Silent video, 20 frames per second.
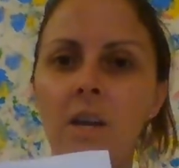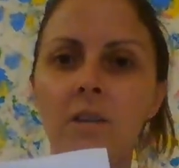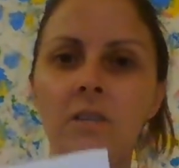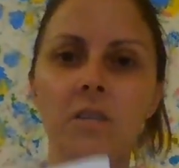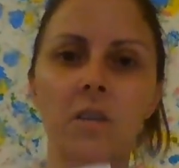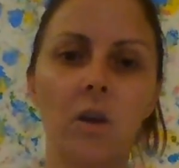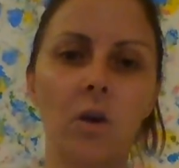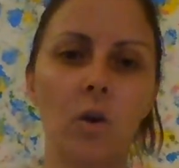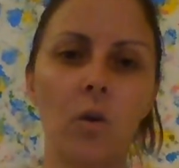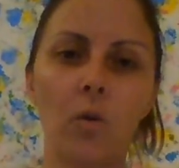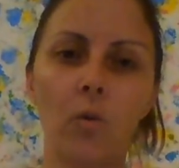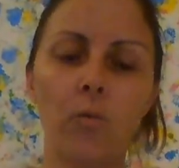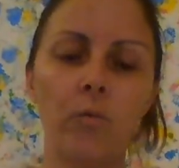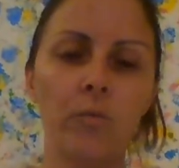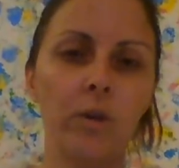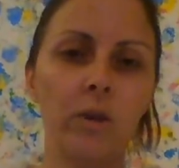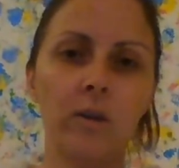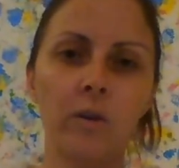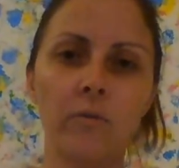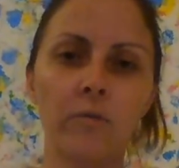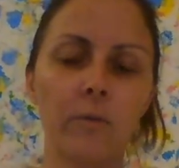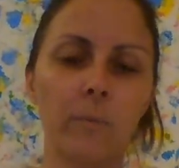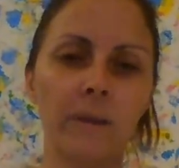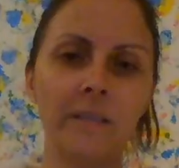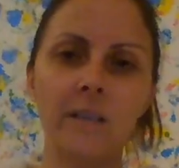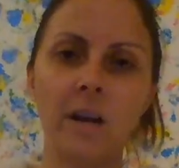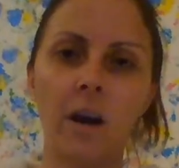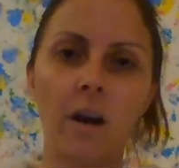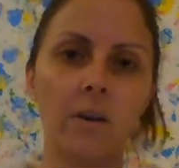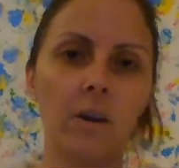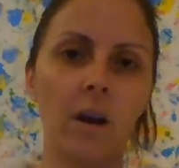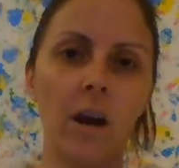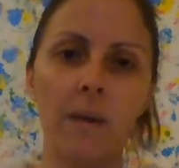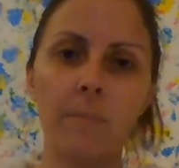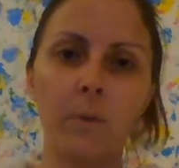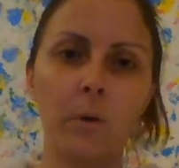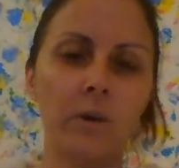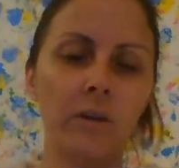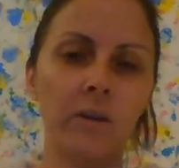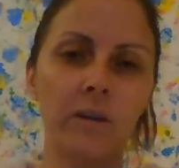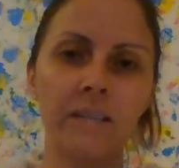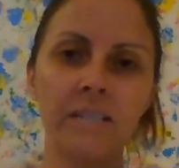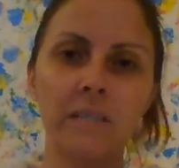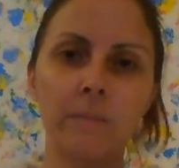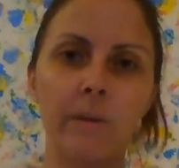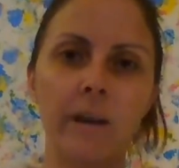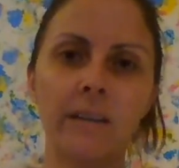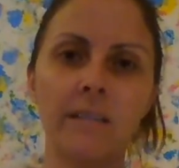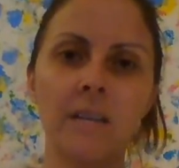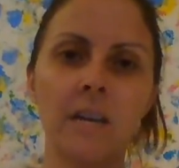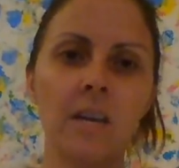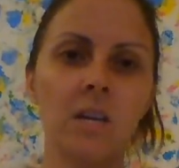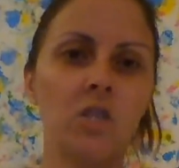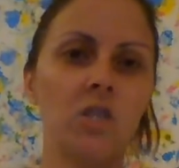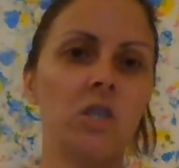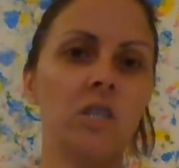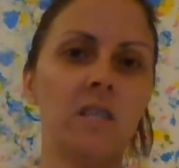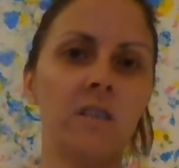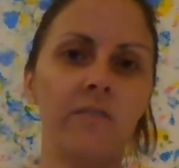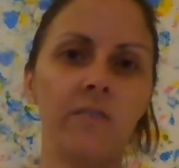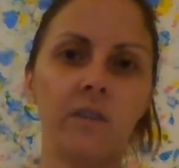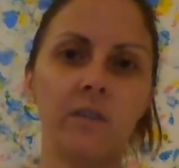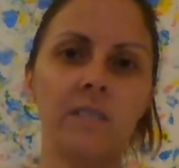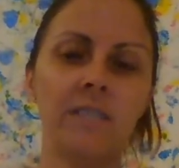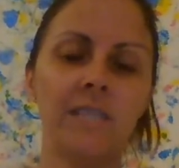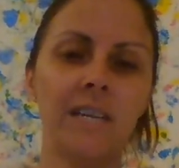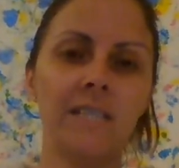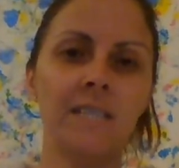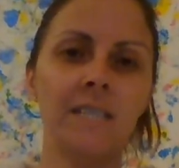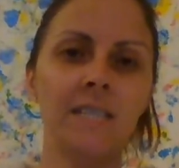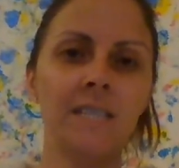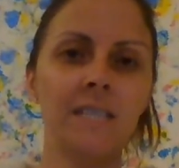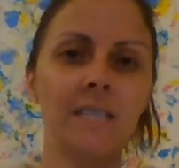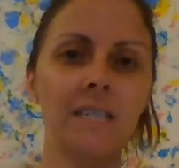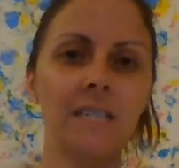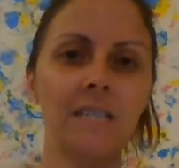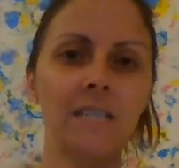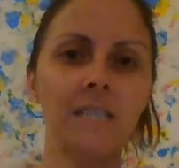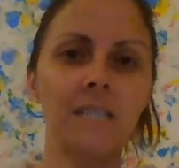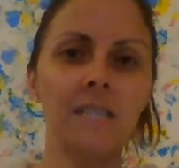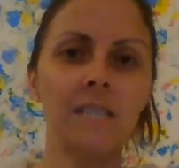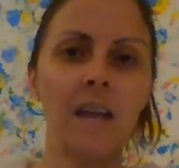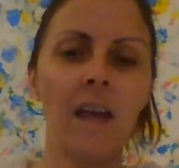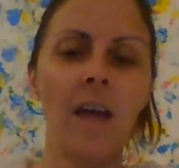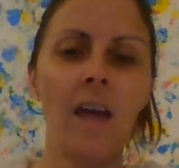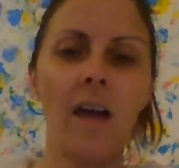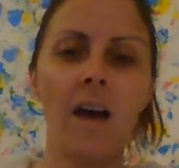So, for my daughter, I'm going to expect just a few sentences.